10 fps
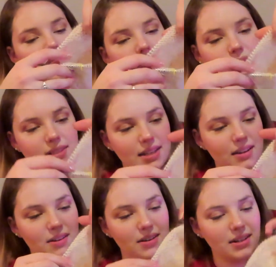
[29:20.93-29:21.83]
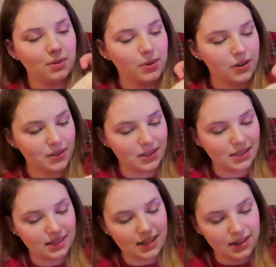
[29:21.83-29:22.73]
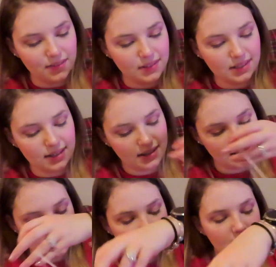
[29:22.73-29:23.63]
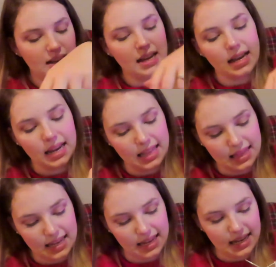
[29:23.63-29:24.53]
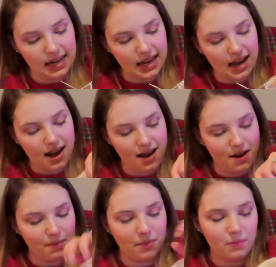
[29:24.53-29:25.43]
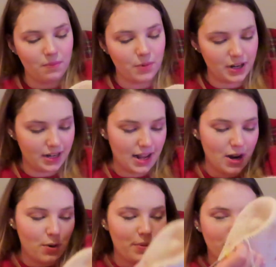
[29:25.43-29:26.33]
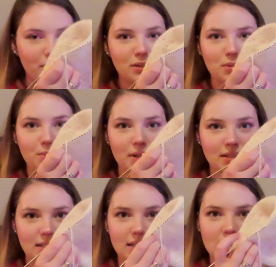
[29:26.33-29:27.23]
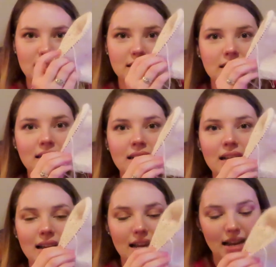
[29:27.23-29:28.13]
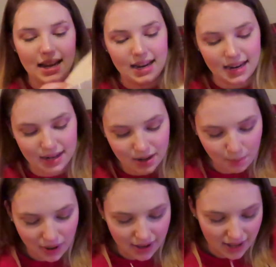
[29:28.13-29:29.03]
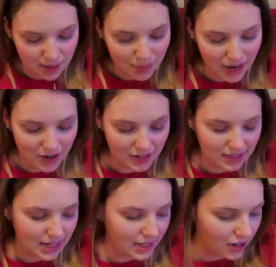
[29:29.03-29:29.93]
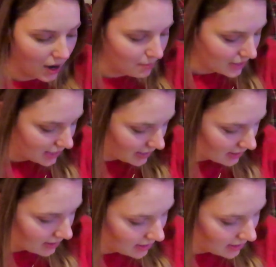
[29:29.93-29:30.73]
was like, oh, I need to work on the sleeves. And then Brandon and I opened Christmas presents and my parents have gotten me,